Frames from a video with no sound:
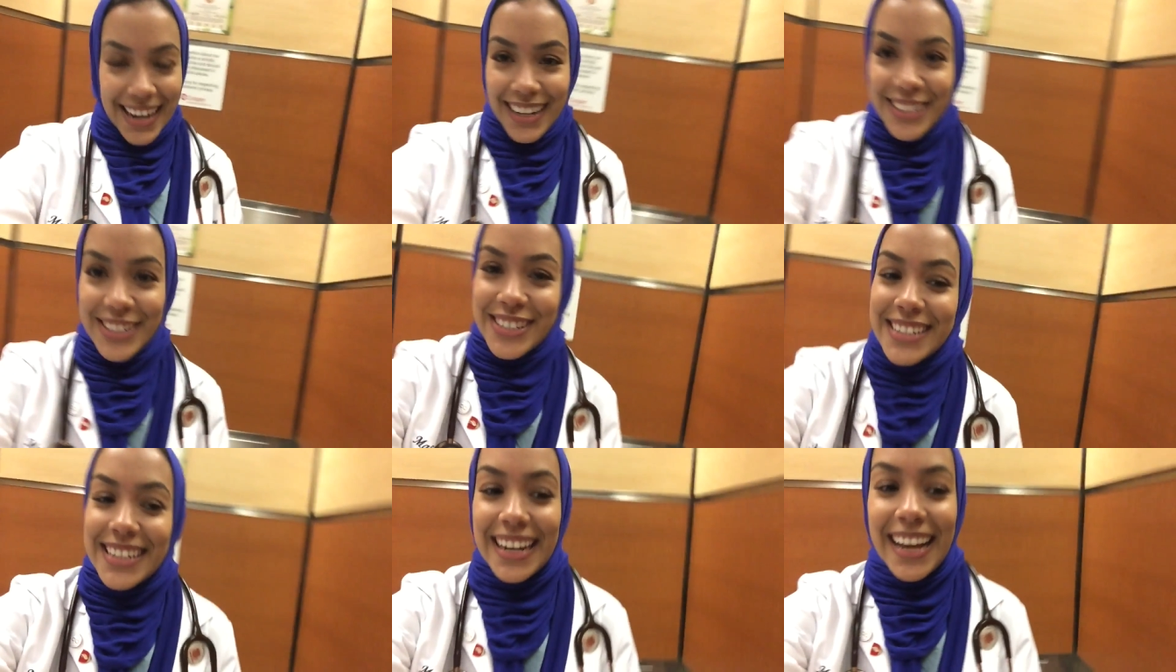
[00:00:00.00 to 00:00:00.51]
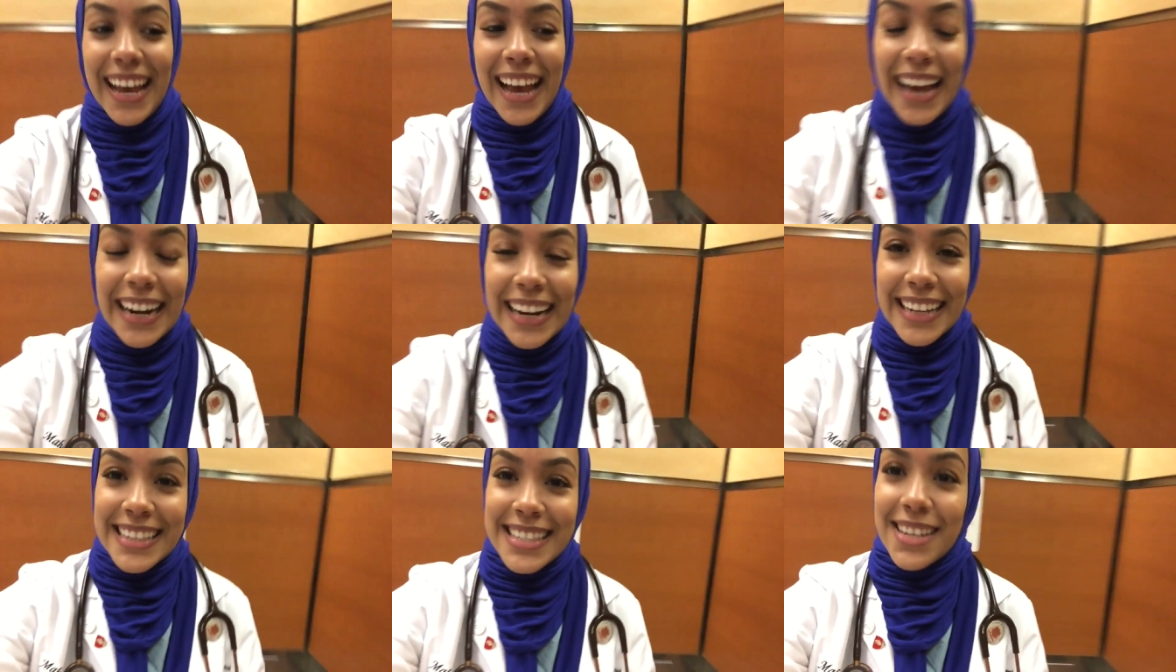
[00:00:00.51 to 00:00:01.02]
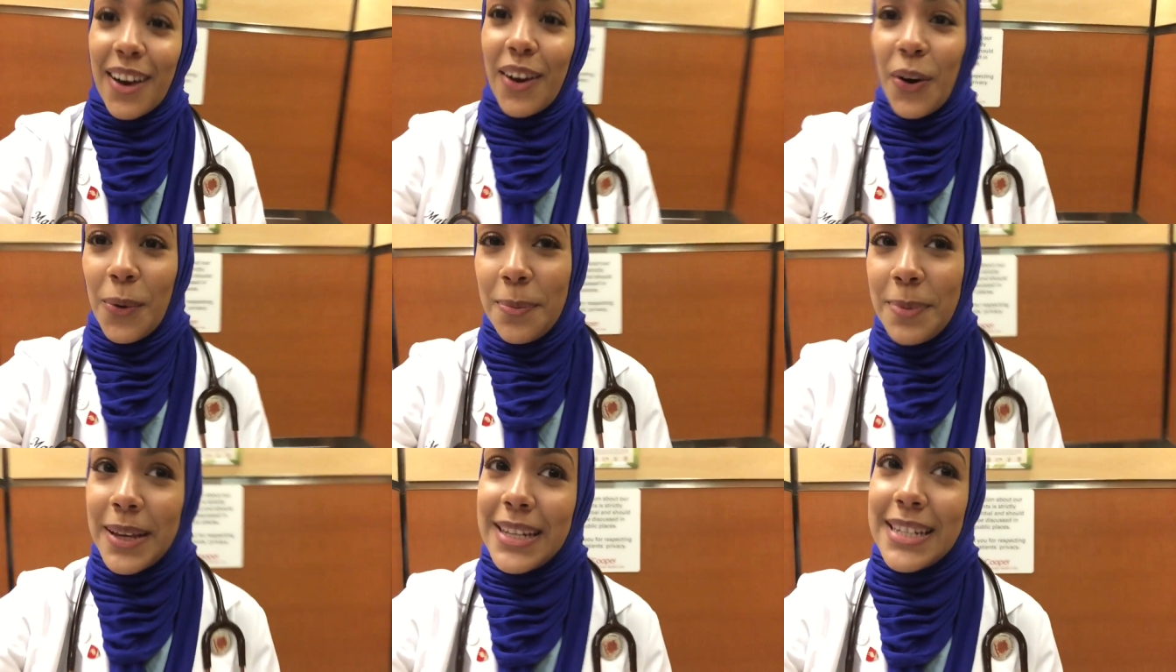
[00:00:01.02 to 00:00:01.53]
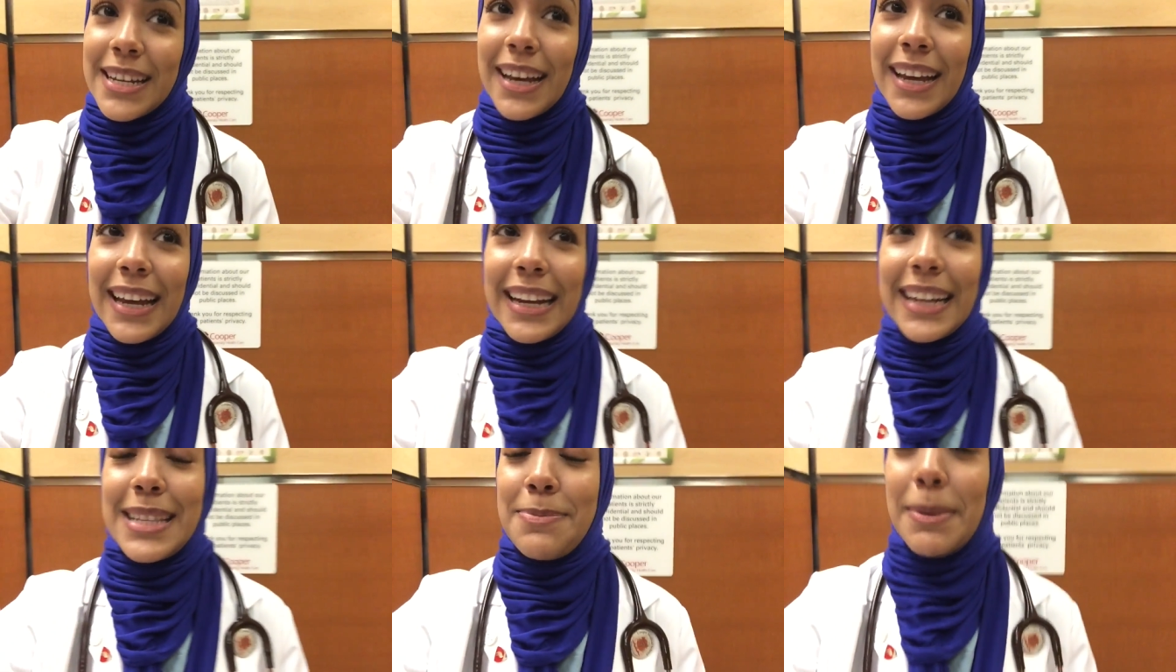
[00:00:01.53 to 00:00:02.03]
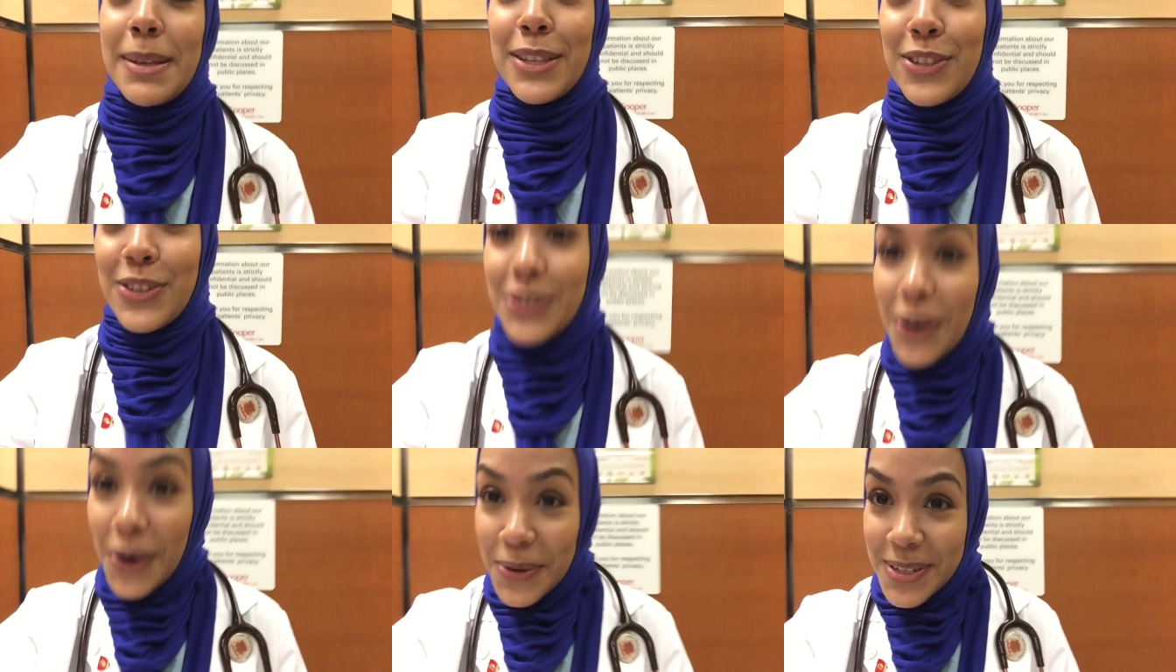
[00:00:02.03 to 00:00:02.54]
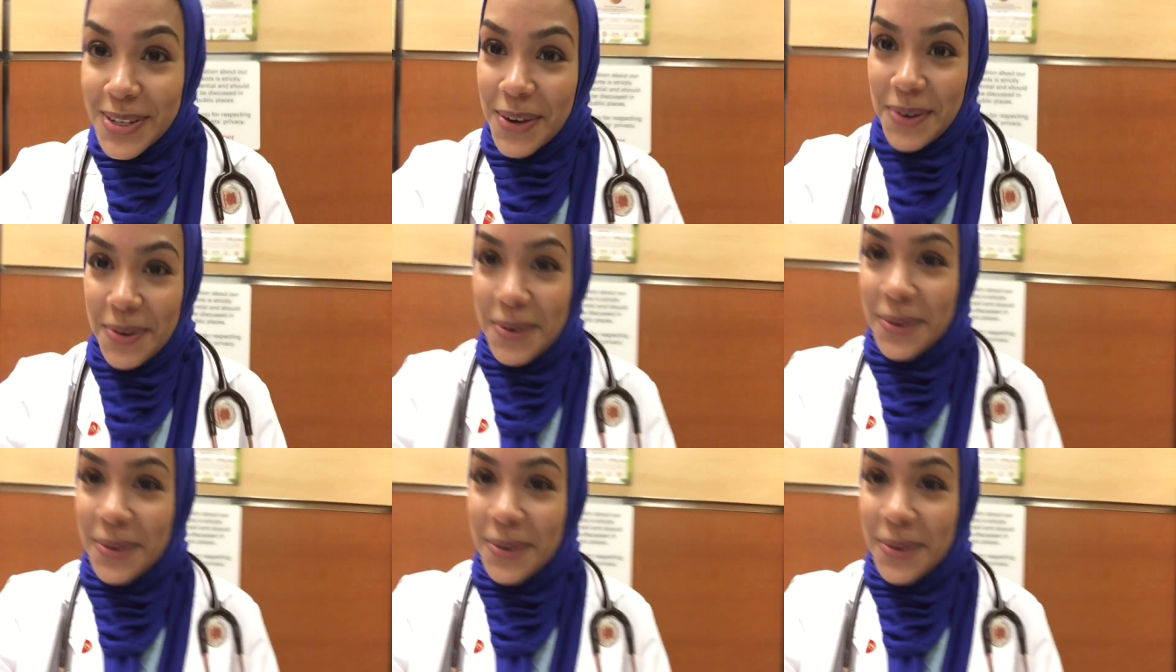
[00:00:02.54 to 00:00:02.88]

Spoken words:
doctor today, and it's OB day, and it's been so, so